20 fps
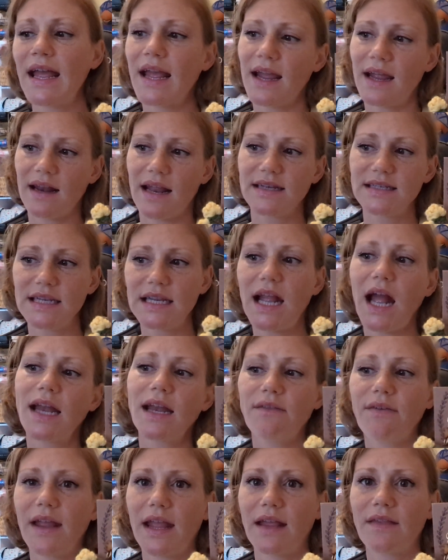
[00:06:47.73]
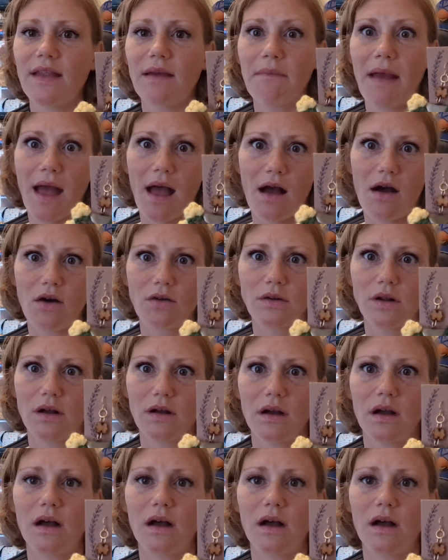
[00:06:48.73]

and I did kind of hand them out